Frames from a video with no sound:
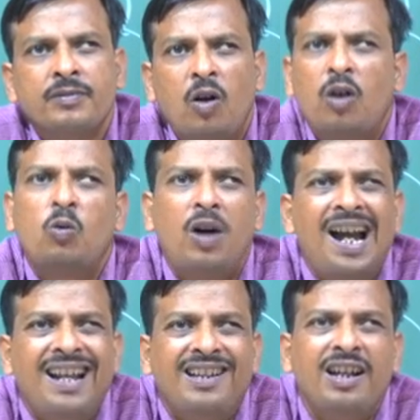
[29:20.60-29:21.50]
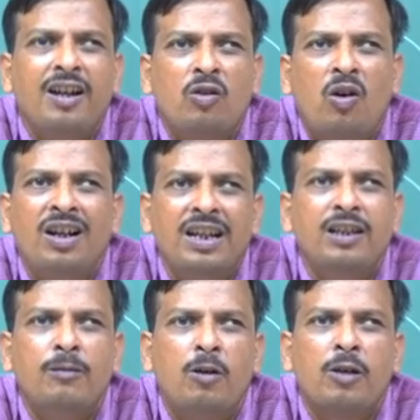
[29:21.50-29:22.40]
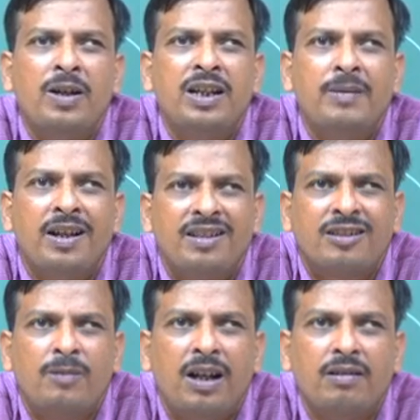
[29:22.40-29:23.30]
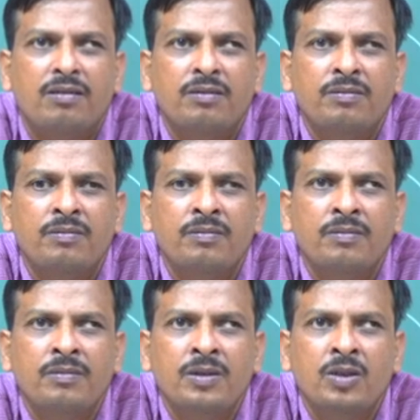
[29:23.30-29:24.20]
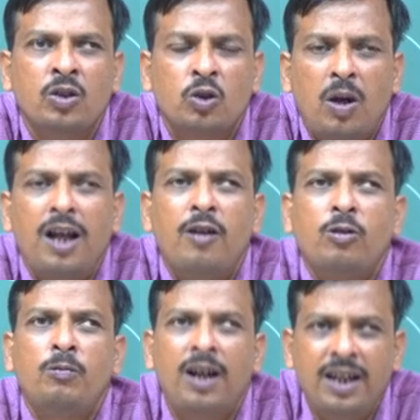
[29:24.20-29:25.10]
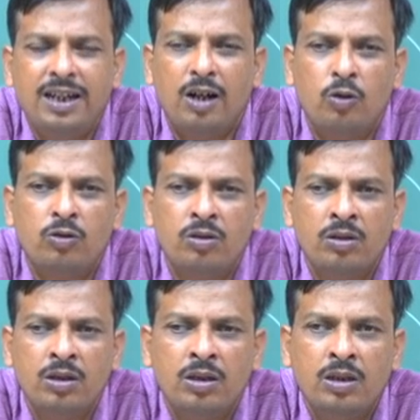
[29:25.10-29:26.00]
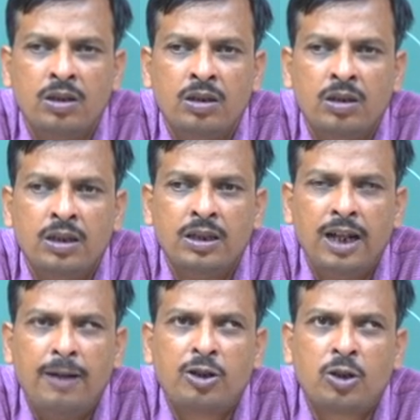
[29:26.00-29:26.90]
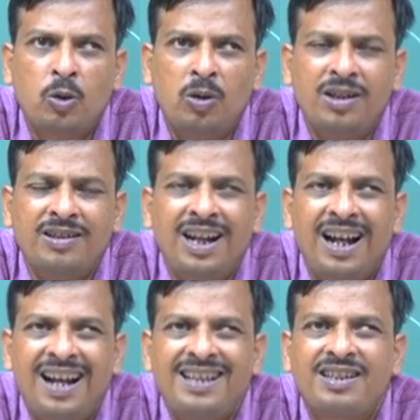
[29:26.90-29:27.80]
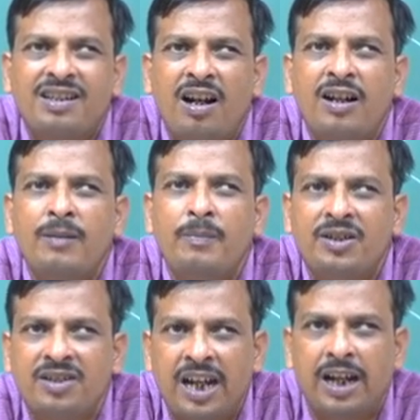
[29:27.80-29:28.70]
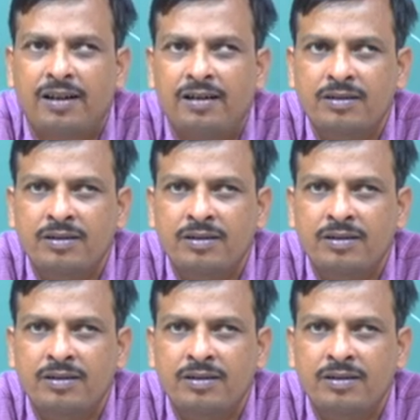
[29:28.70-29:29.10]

or why they are wrong in the formative assessment. So, I have to find out a student has done mistake.